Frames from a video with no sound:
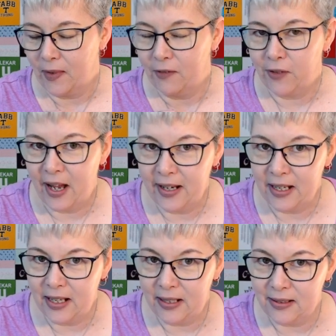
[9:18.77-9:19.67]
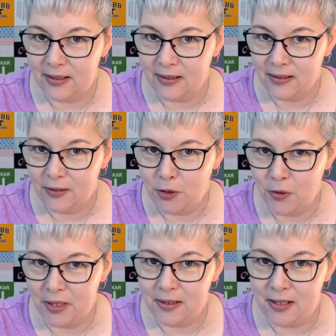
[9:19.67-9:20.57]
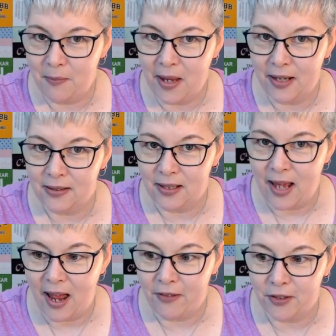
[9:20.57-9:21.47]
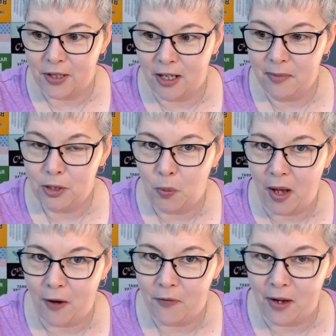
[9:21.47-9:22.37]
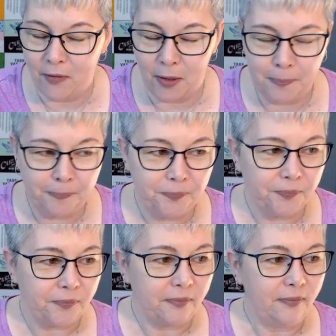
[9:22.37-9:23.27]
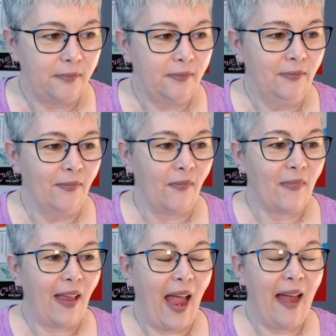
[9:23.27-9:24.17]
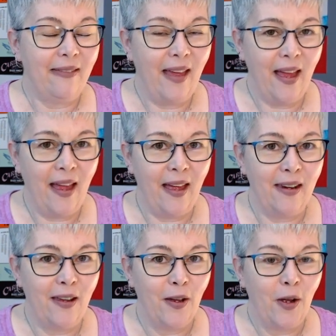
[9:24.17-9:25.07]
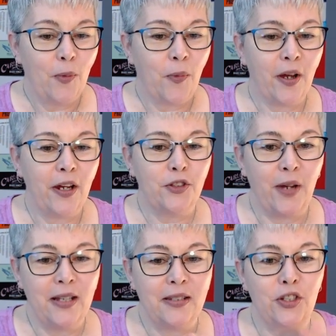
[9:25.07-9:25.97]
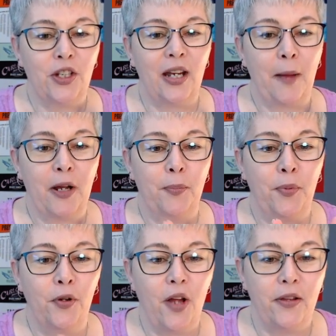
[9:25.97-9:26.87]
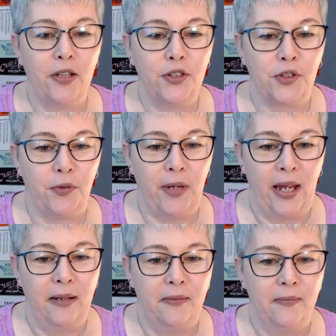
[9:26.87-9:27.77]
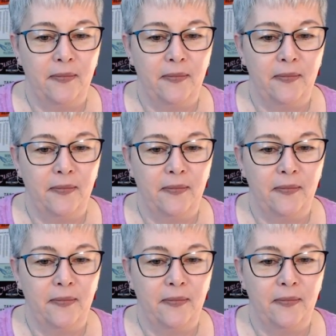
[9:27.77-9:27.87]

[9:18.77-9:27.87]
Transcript: flying geese units to make today. There's going to be 12 of them. And then we're going to transition. I'm going to pull on the screen